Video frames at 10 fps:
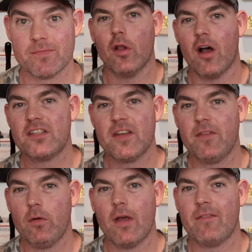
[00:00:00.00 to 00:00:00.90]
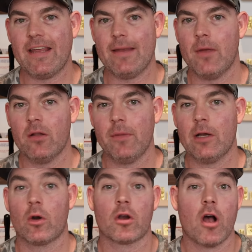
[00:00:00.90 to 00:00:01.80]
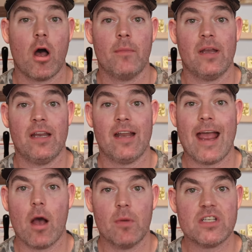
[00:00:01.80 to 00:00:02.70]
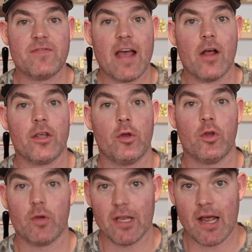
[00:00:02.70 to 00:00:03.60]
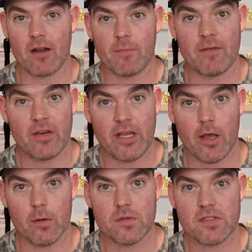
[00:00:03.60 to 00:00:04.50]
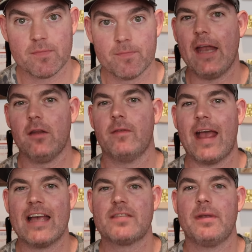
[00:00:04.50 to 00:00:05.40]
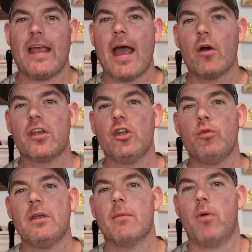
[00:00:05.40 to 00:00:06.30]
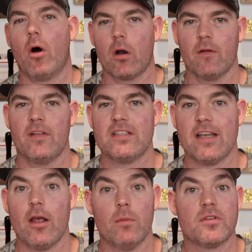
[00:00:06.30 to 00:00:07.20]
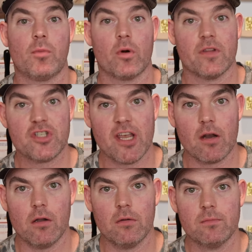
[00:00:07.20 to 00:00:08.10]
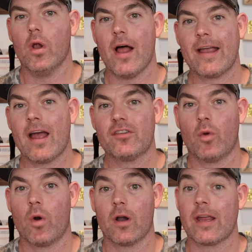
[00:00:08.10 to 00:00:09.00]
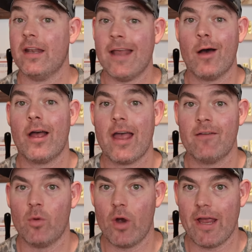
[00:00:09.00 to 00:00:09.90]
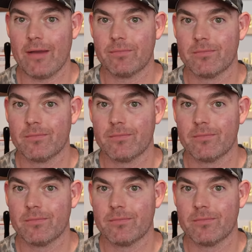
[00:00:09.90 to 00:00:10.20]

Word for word: Lots of you have emailed me or commented how much value you get out of my videos. And you've asked me, how can you be a part of this and help support the channel? Well, I got to work and now I have a way.